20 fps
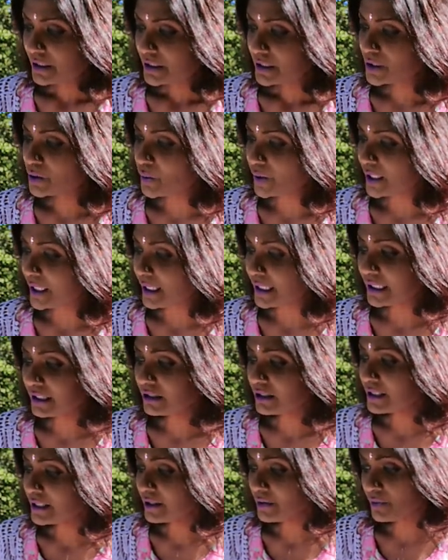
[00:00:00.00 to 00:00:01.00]
Doing
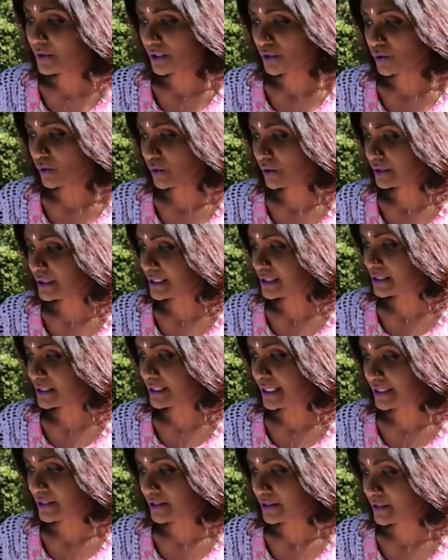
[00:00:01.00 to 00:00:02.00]
anything in ritual doesn't
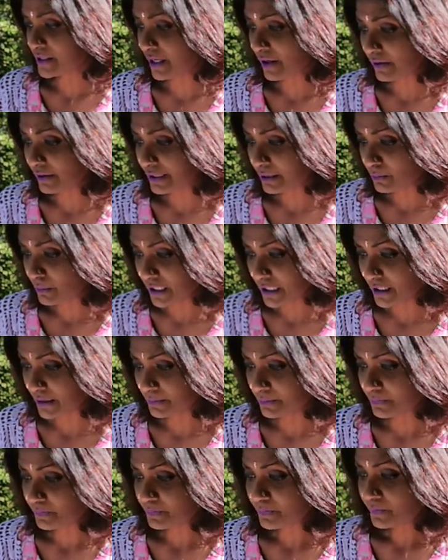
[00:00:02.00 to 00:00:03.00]
necessarily mean